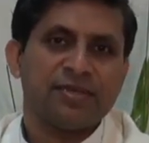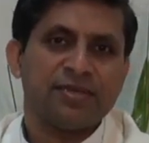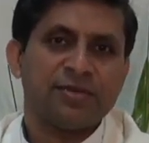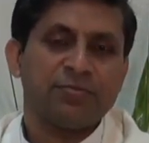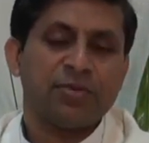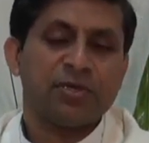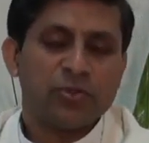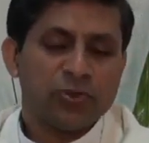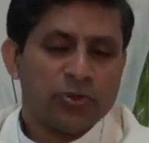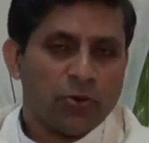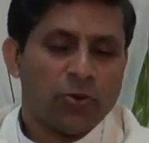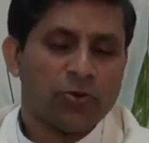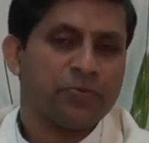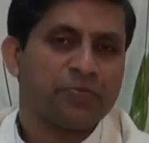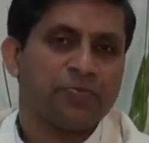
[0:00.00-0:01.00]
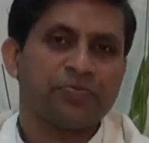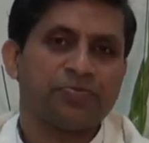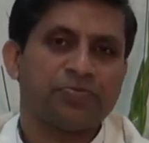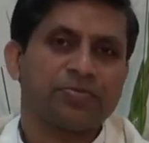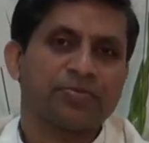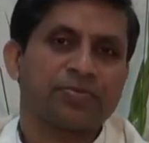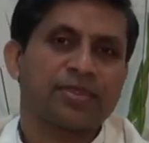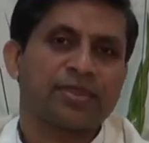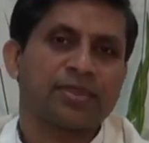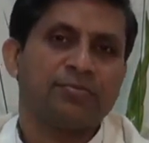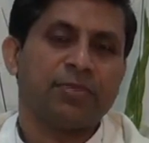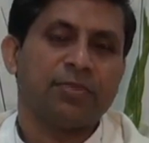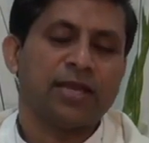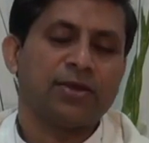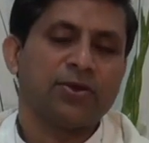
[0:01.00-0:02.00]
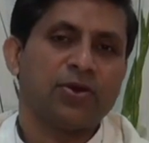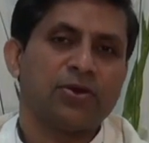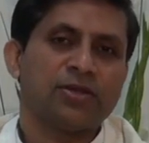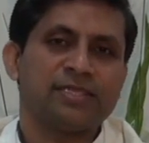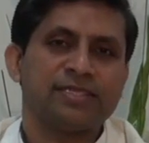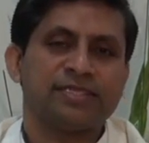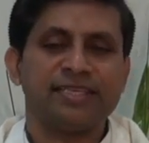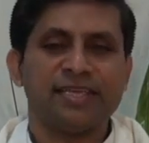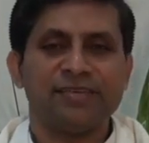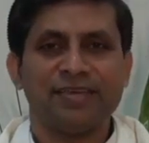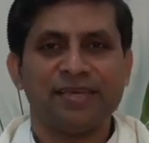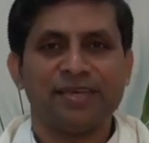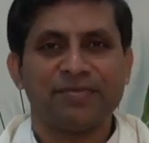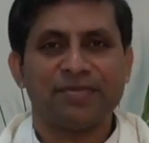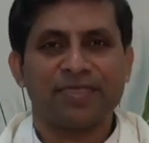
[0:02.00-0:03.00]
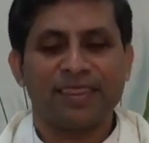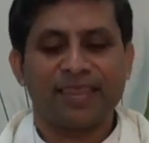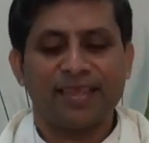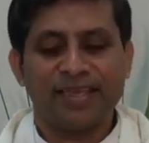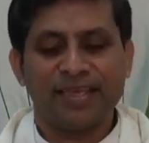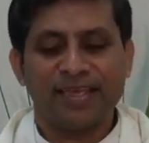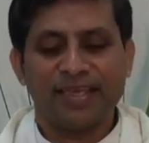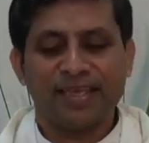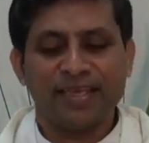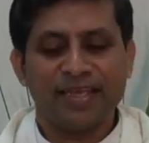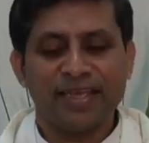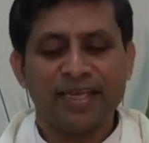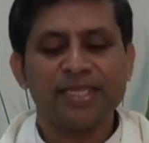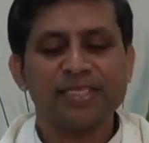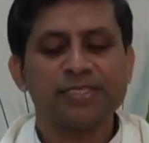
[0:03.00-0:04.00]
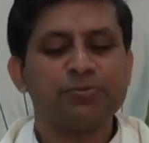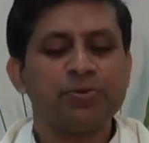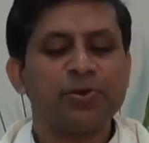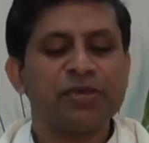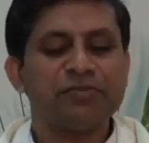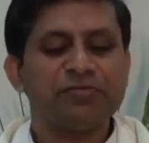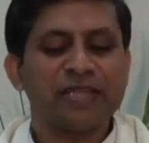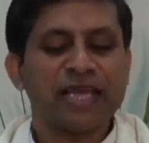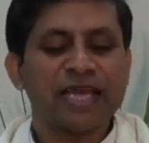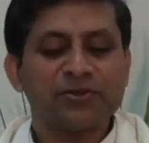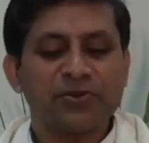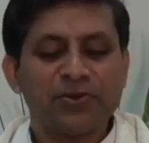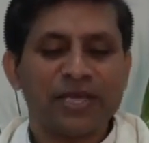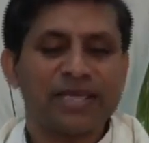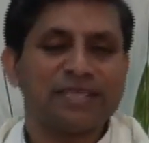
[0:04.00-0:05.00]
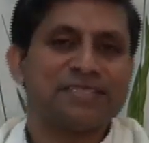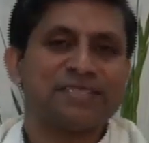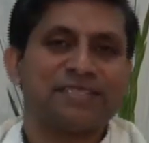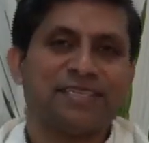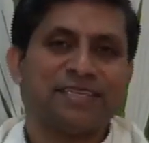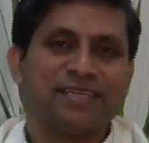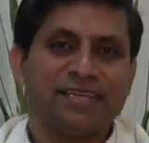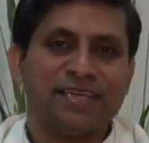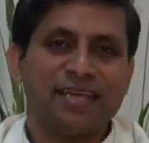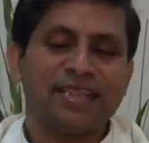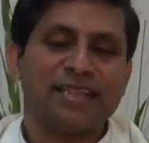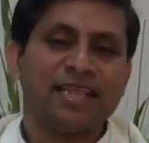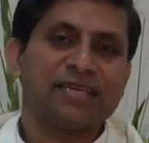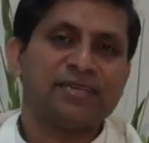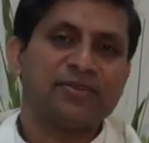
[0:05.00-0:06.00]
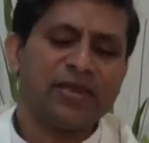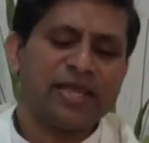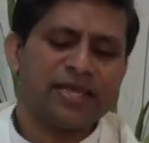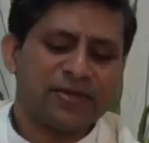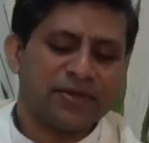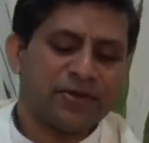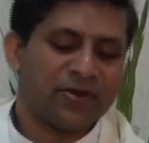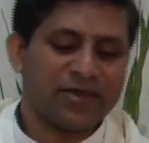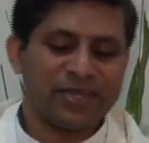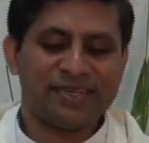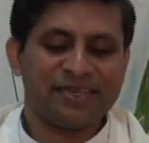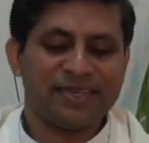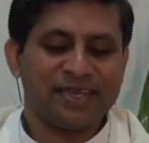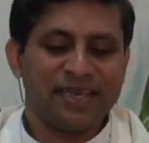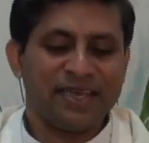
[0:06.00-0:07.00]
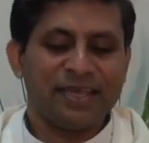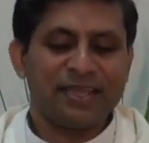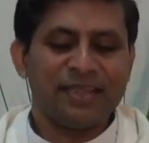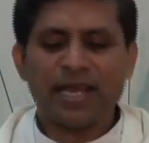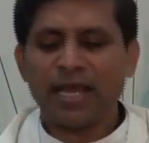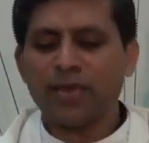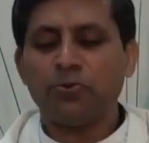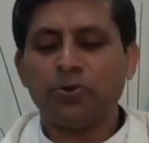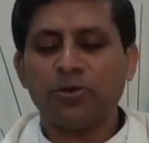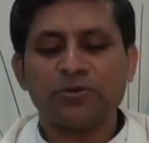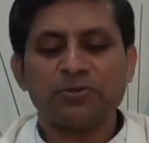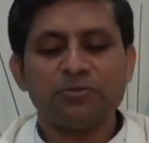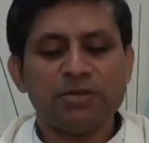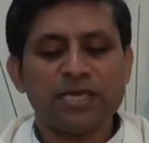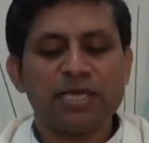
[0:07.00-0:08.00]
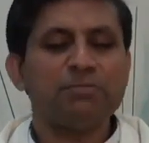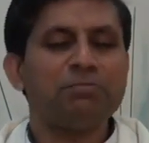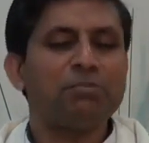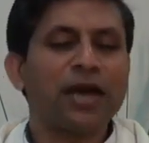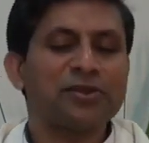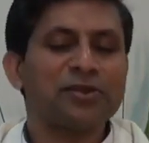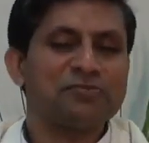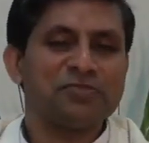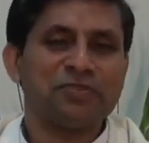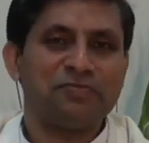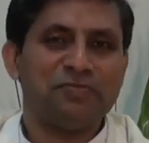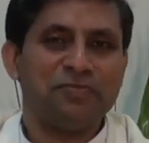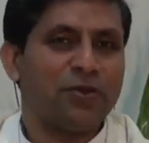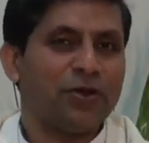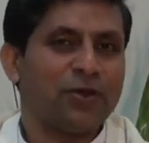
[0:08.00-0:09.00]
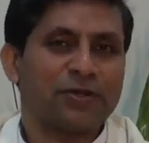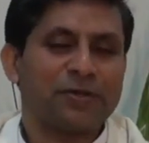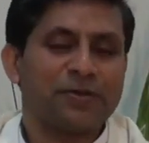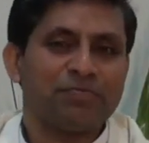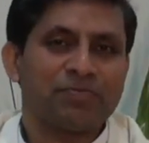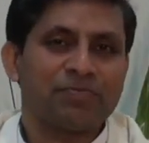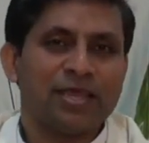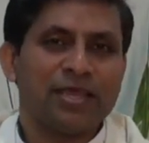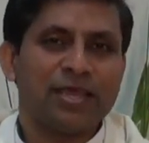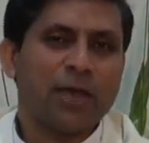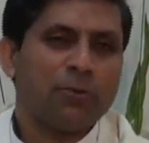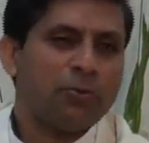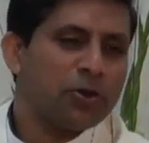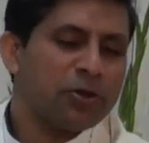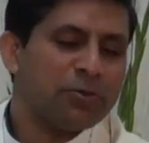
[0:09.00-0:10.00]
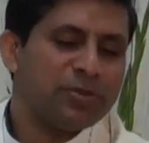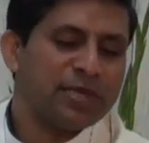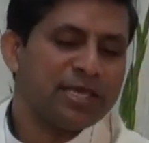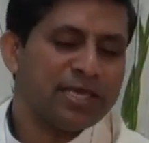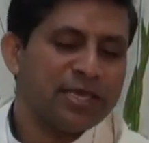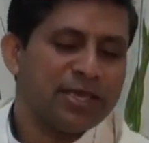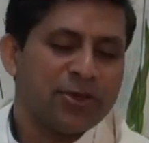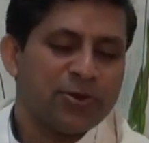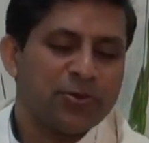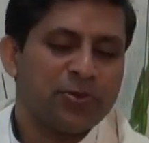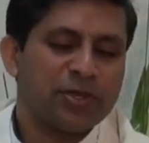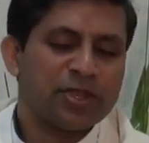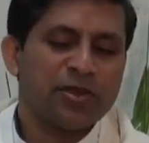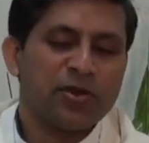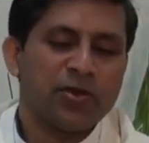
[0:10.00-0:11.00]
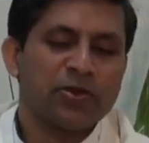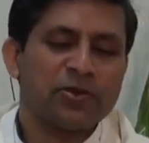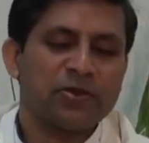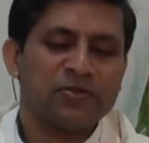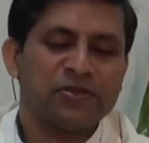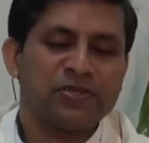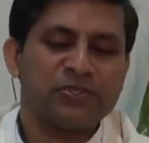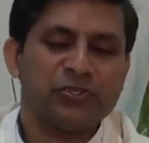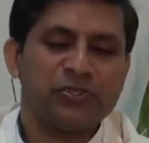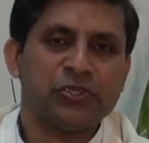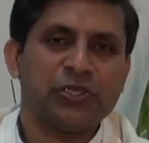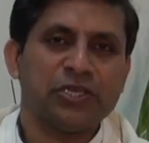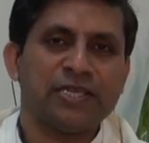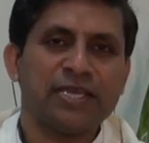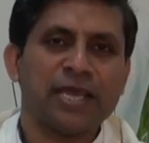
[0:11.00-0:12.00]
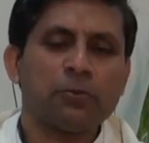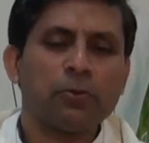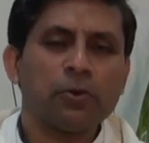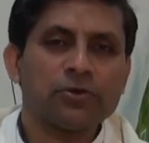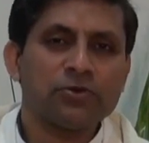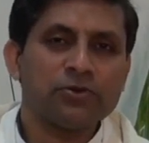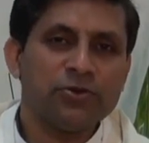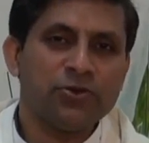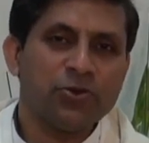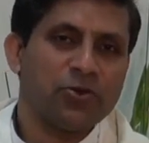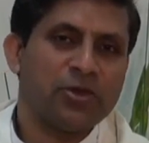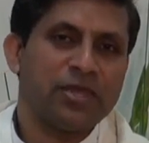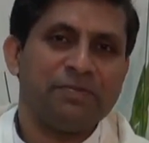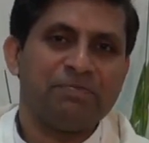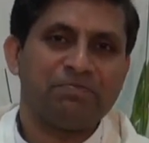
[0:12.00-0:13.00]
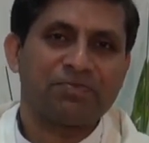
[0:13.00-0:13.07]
but to know my Lord and Savior. Let us pray for that grace and that great anointing that I want to be a part of the flock I want to be with the Lord on this journey. I want to know Him.